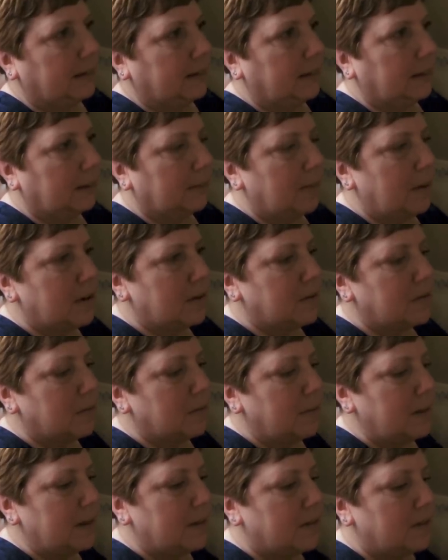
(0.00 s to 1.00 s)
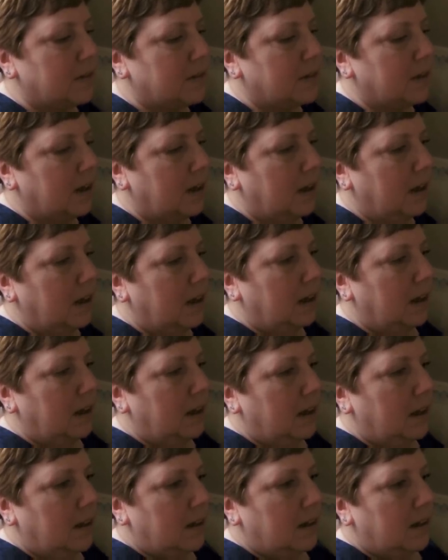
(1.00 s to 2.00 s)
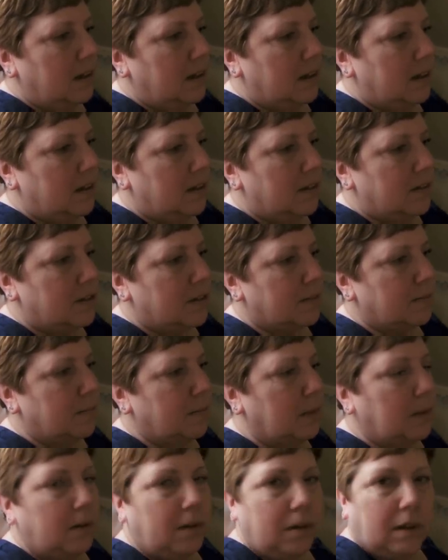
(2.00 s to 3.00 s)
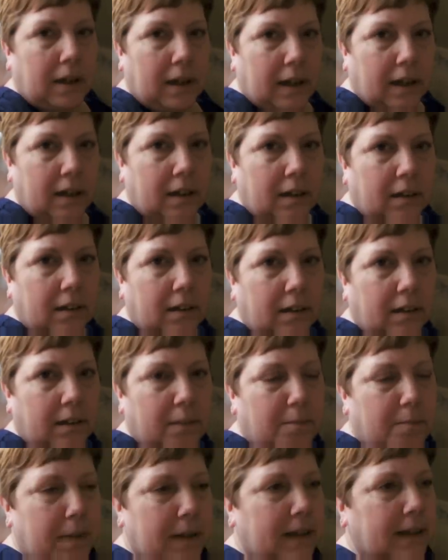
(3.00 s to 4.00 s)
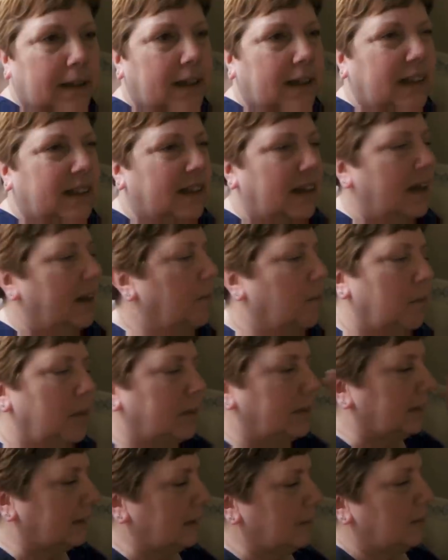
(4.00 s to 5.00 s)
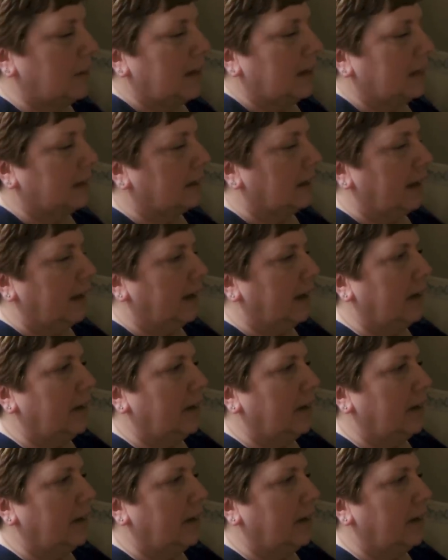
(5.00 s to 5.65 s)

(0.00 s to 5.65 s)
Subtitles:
Because a personal pizza is smaller, but we'll see what it's like.